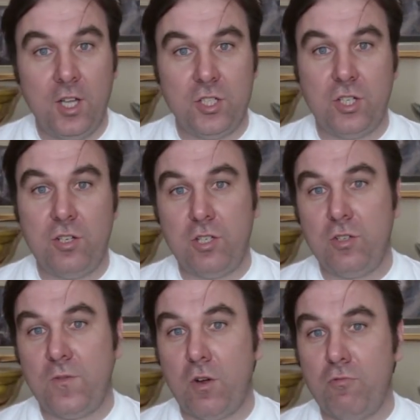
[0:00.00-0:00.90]
So, you know,
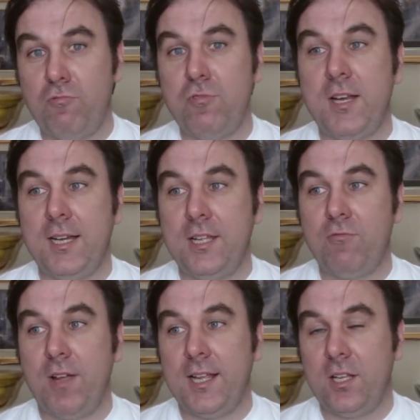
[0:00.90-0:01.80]
you've got a really
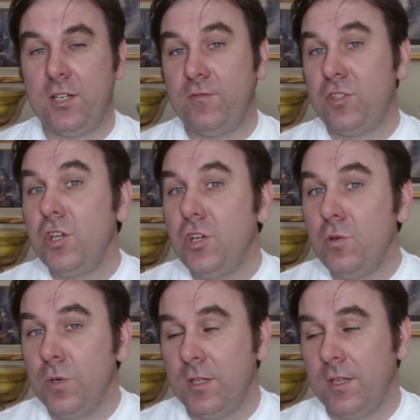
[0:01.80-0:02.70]
great kind of
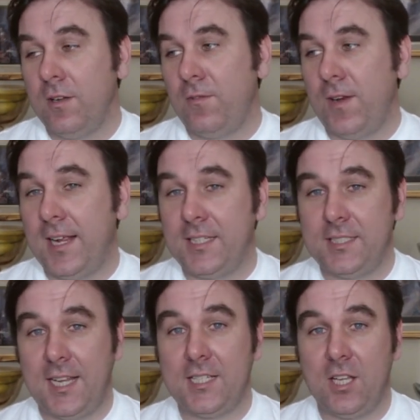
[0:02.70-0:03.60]
two flash
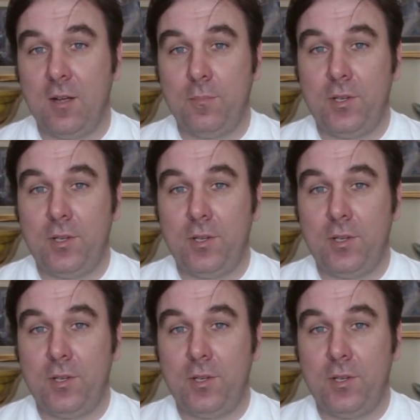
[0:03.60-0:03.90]
setup,